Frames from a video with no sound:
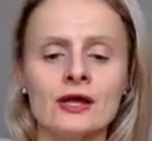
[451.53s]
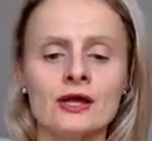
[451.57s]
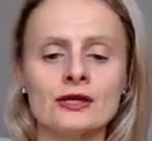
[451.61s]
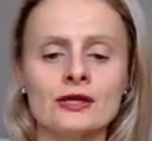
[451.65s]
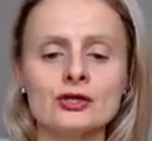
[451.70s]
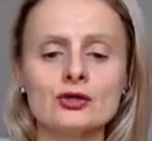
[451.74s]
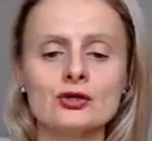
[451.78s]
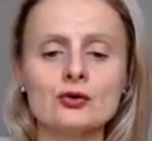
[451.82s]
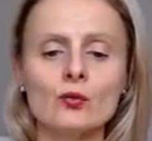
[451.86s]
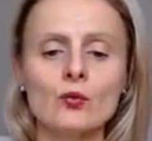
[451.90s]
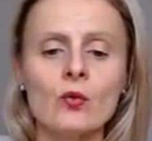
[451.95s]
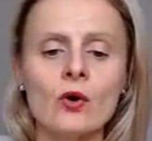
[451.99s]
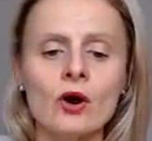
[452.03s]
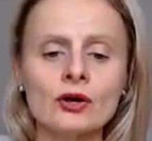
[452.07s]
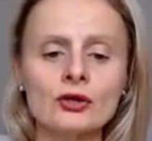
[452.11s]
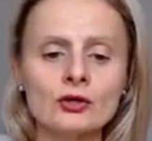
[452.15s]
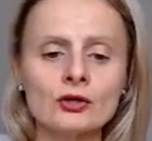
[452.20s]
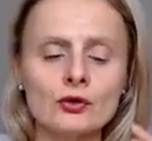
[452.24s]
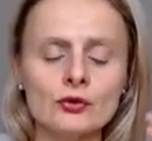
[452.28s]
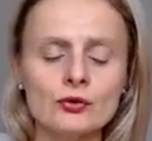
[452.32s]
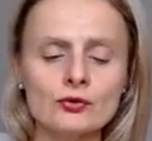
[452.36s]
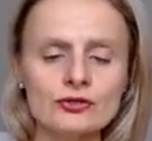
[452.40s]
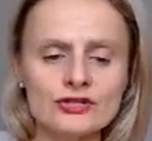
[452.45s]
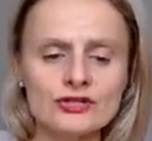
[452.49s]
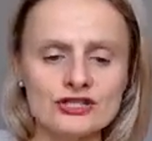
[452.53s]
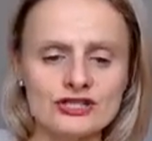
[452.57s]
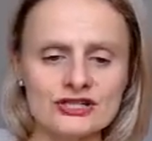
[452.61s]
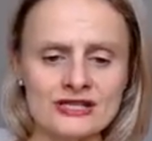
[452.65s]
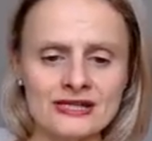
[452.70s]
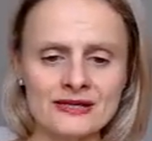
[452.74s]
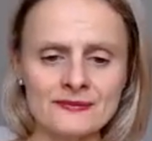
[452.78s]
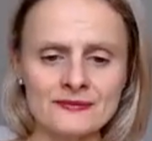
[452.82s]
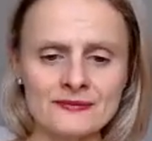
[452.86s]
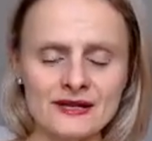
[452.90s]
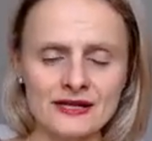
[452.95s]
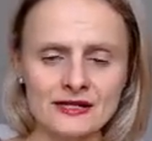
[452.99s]
You want to go
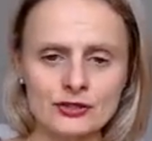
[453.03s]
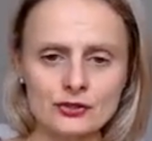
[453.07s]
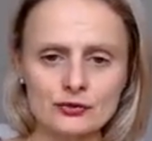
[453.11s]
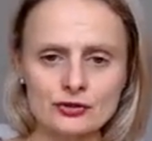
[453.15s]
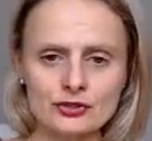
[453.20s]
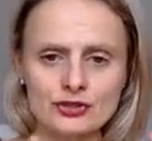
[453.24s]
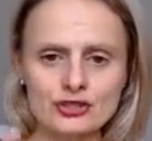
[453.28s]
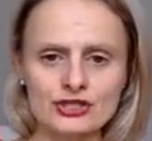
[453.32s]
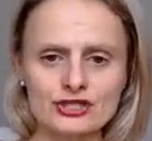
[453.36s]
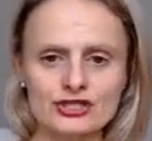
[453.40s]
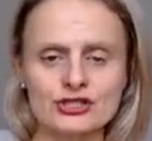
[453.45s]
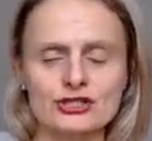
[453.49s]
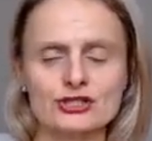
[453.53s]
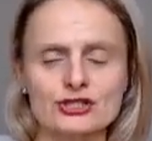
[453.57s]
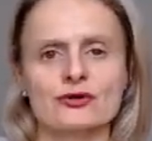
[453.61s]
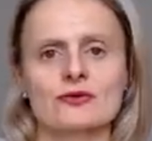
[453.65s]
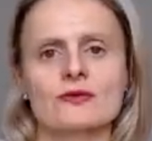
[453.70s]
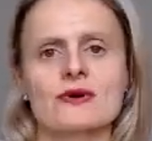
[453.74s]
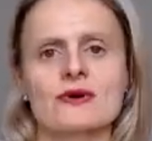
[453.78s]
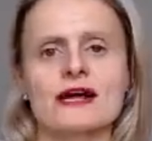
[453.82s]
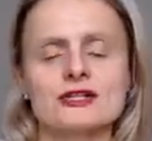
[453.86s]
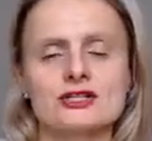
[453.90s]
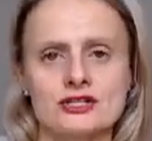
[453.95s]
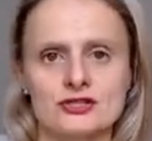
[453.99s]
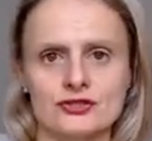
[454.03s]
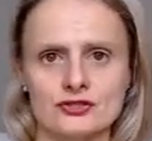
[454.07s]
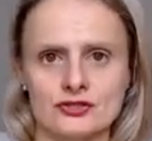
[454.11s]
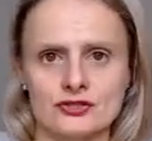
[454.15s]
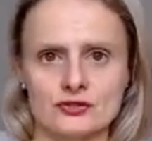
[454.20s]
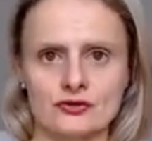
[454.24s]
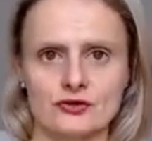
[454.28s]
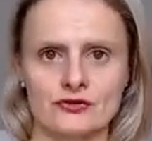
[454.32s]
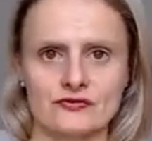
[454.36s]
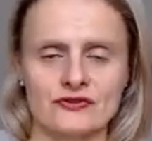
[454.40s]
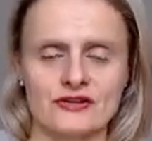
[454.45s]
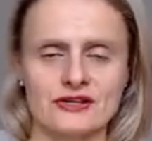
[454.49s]
deep and you'll just scratch the
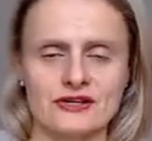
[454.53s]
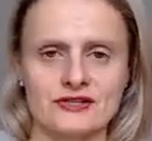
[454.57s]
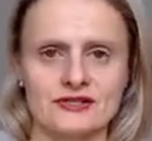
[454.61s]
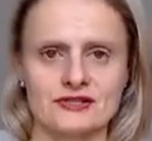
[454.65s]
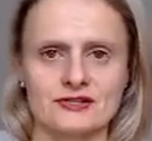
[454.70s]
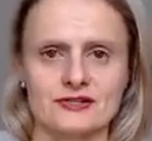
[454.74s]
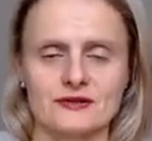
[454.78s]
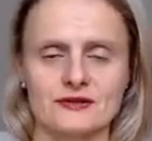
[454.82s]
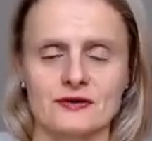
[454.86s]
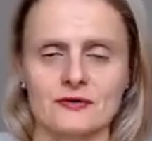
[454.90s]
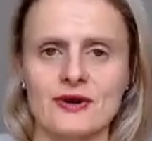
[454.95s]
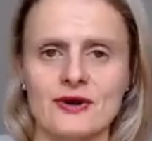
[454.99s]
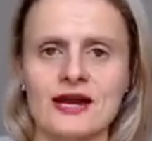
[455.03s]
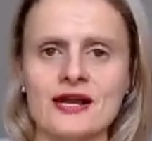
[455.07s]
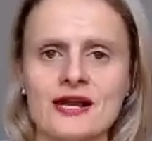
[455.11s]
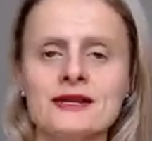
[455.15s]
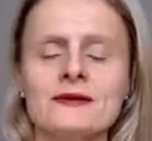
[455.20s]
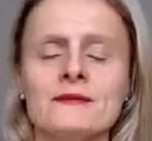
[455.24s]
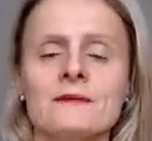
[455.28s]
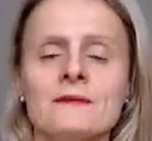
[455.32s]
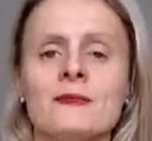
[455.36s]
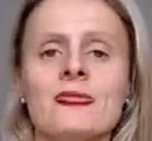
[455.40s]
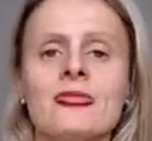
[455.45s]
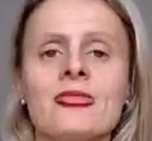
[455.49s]
surface, right?